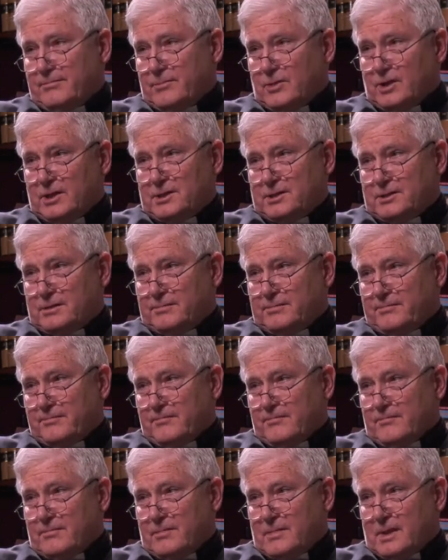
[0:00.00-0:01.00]
religion
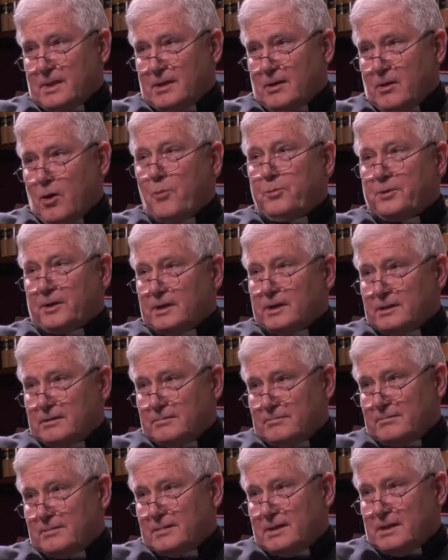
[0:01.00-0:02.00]

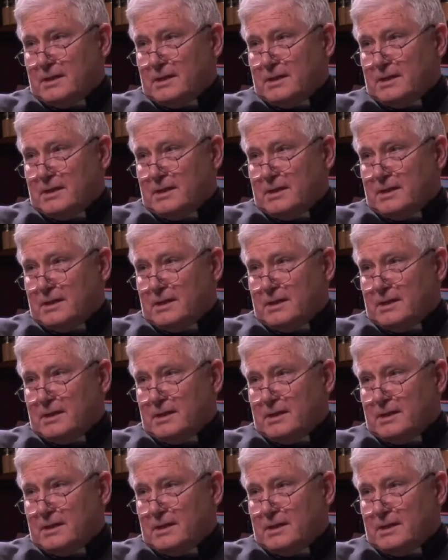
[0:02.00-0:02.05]
openly.